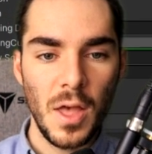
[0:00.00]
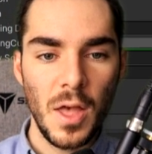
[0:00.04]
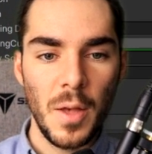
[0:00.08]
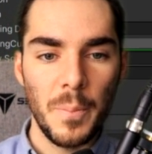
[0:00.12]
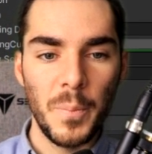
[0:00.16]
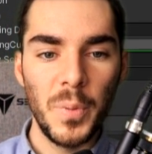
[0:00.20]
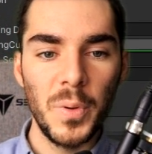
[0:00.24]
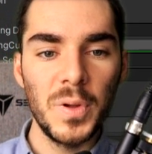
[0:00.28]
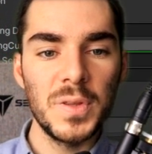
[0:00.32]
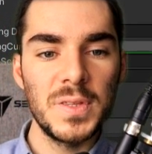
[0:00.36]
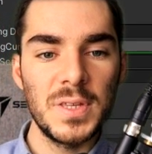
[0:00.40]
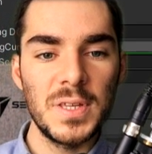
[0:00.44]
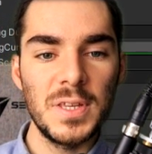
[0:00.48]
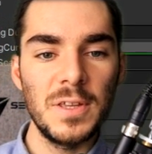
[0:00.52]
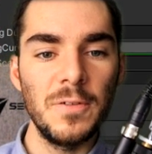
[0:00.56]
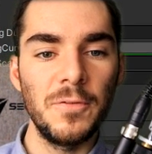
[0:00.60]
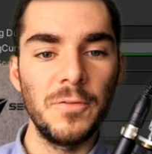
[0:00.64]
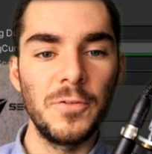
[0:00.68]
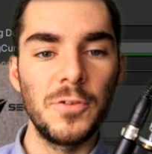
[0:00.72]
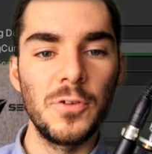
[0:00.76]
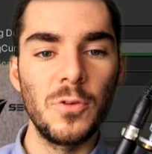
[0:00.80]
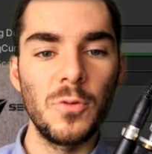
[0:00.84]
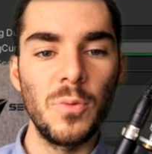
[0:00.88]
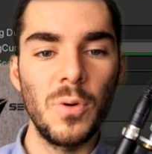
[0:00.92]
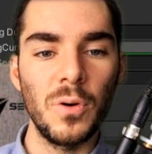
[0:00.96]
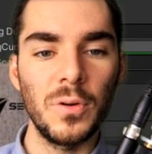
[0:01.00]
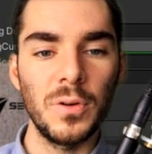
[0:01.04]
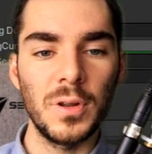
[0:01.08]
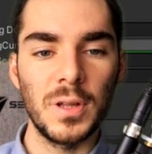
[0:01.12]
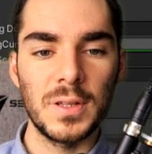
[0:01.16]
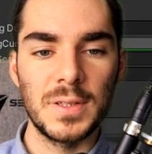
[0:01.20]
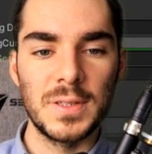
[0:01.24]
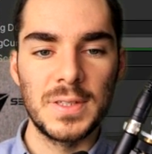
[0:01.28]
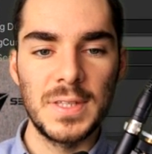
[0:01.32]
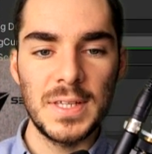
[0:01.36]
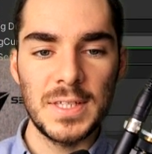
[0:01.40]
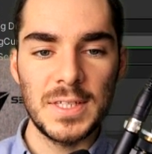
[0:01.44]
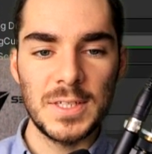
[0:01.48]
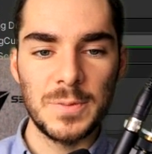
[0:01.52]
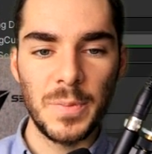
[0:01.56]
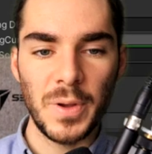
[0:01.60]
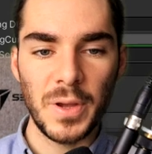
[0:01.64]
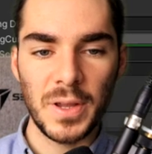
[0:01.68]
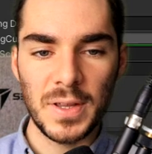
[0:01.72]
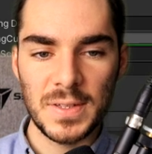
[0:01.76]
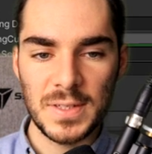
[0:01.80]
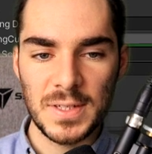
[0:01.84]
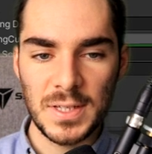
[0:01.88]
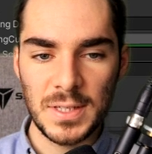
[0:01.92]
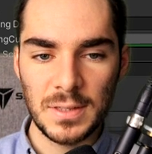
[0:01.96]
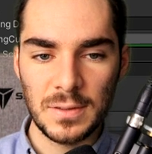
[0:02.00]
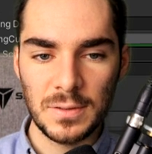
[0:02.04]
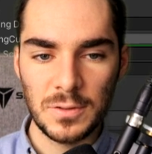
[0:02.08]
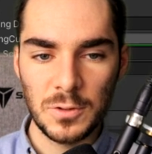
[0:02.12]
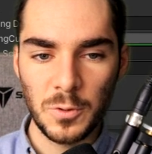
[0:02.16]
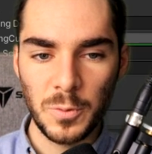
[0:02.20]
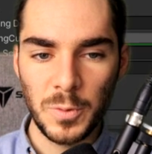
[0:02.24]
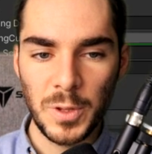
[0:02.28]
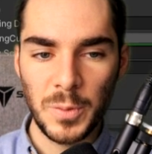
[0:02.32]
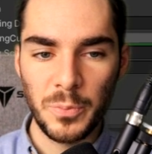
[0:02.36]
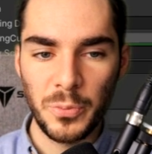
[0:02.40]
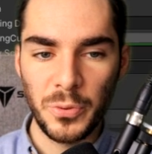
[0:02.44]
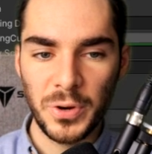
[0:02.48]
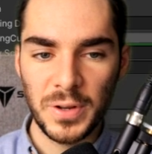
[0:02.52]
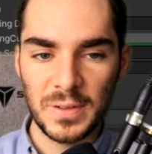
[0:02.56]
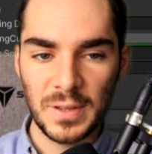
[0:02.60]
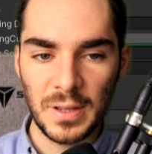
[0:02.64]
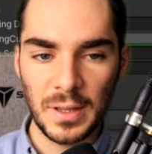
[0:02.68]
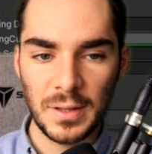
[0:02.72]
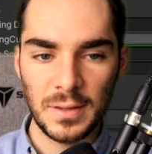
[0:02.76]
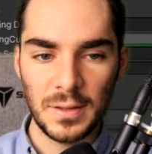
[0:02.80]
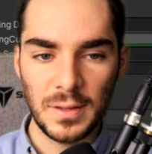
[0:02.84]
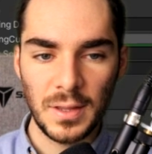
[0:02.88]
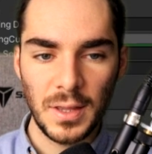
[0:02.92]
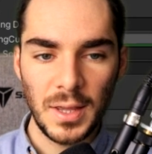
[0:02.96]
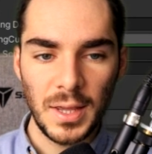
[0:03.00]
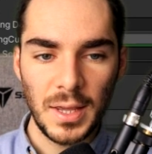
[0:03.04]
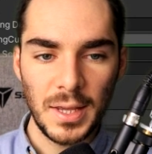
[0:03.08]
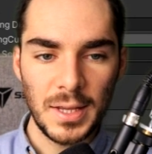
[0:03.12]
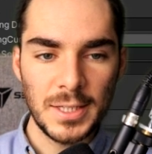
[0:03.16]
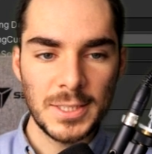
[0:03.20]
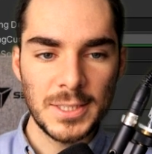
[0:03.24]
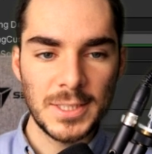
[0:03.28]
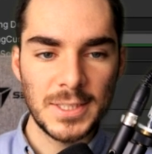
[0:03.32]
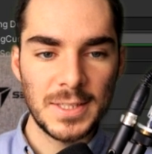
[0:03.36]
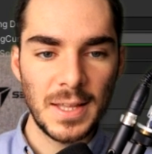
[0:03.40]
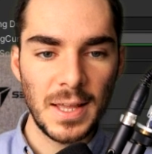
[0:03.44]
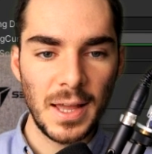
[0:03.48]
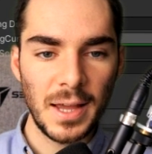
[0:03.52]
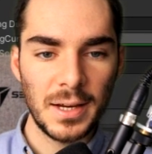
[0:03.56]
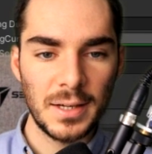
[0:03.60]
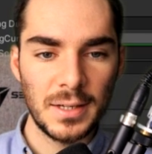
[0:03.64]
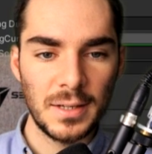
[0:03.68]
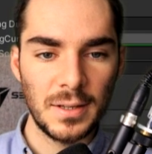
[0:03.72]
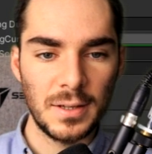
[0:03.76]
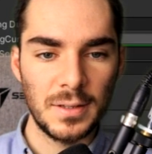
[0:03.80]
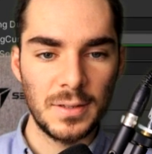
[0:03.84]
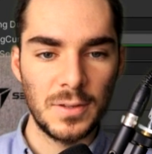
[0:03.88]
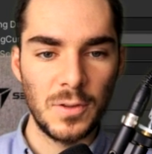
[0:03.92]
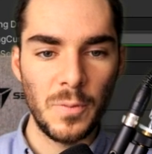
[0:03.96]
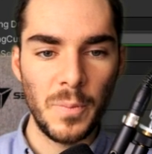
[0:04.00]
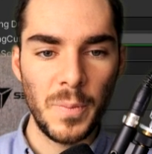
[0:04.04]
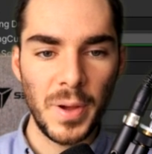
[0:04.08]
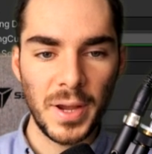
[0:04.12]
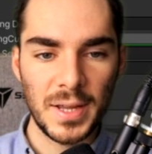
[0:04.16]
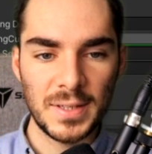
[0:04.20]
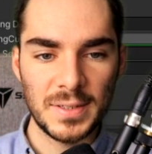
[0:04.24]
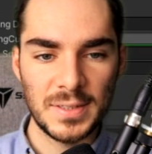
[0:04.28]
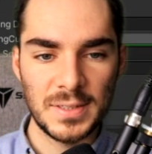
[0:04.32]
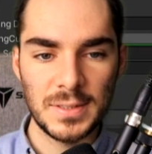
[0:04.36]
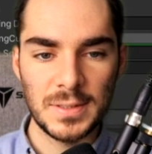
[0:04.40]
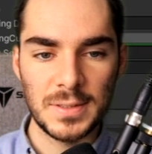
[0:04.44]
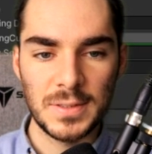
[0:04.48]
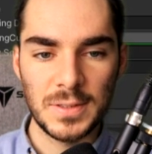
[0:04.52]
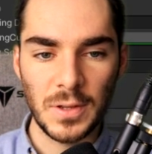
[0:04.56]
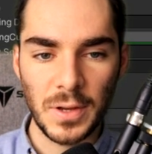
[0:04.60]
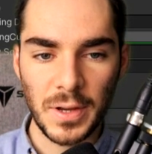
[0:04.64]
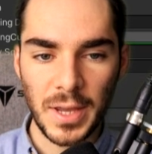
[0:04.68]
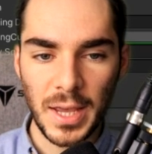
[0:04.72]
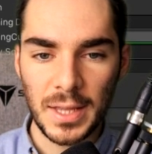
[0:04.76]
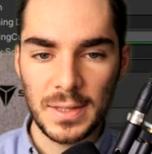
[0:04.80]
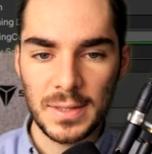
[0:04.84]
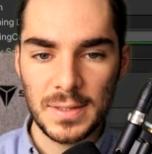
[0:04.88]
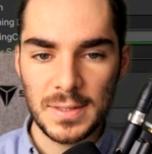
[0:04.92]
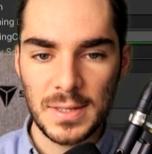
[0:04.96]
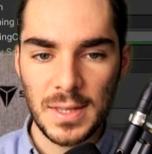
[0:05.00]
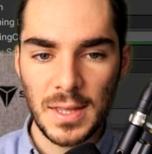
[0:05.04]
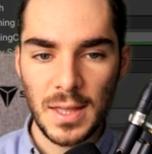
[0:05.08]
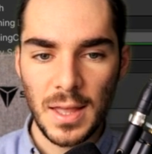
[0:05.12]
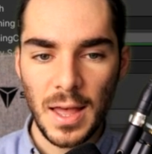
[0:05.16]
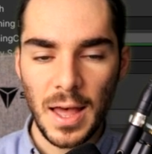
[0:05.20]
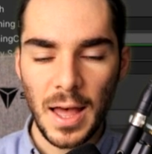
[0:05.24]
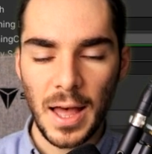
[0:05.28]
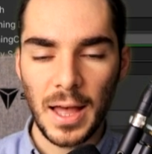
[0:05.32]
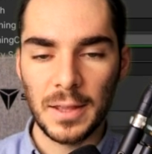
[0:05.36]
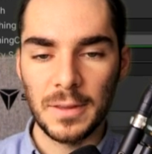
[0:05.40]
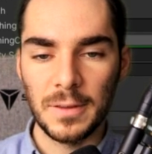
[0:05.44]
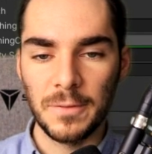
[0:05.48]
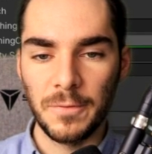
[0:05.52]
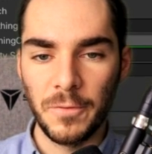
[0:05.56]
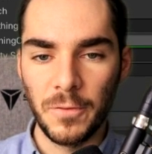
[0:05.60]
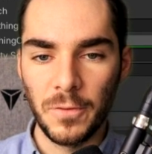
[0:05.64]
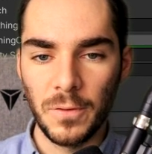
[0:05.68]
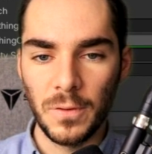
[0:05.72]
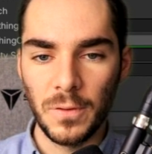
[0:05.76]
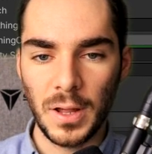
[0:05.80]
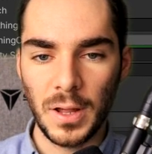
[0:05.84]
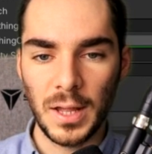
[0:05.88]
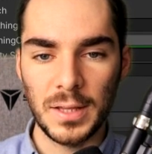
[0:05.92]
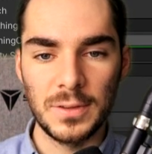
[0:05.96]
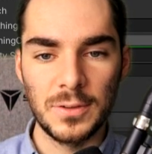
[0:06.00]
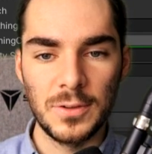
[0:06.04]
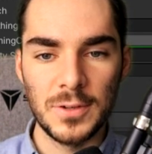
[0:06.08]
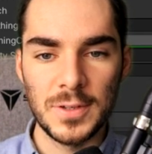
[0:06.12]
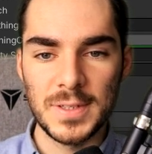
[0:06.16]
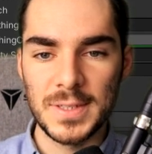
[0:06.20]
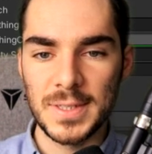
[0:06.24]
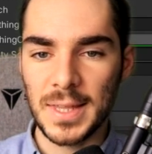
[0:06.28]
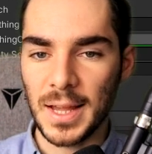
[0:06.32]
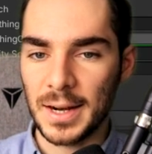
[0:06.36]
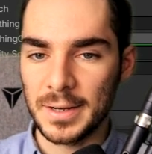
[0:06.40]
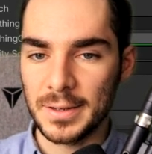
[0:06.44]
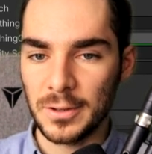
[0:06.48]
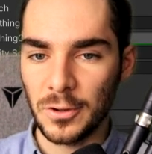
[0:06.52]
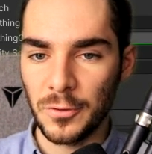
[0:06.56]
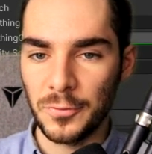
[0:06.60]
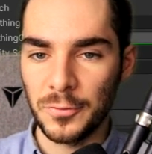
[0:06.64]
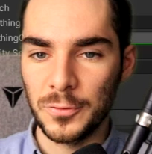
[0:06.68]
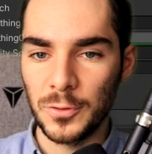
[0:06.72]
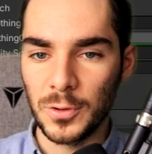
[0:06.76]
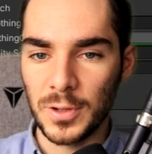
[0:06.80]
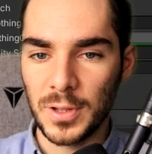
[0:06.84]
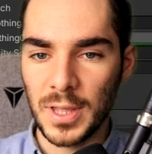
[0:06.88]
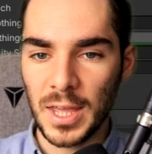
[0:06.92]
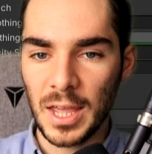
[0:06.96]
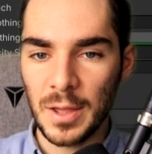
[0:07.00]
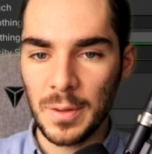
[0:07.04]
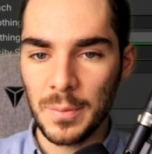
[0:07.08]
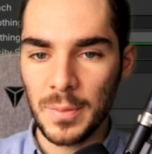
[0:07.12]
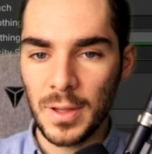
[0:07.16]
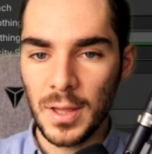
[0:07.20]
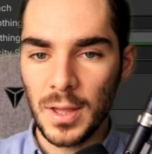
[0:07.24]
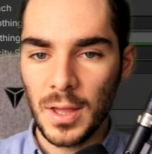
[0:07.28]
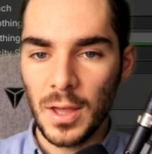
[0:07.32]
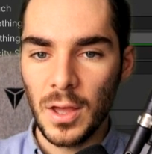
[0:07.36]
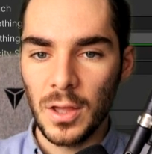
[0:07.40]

But if you want this magazine to be present inside the magazine socket at the start of the game,